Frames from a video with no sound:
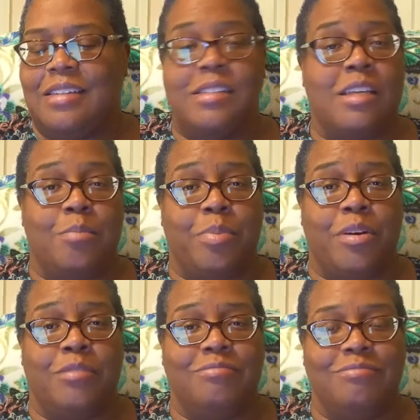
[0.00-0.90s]

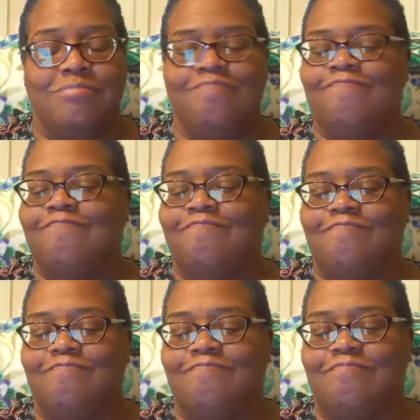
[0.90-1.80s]
Temper.
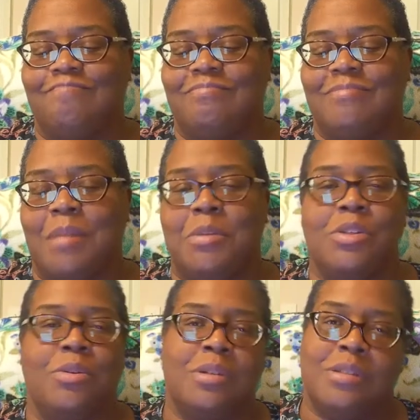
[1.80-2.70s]
I'm a
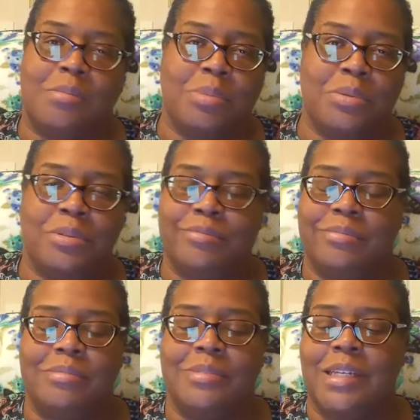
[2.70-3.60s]
Taurus, the bull.
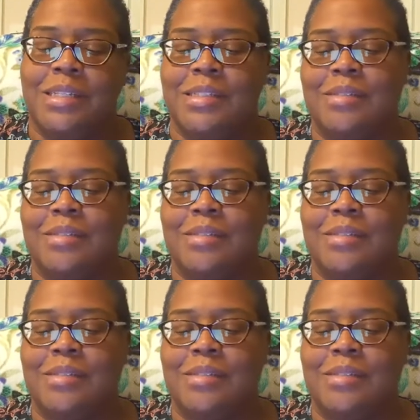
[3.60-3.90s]
Yes.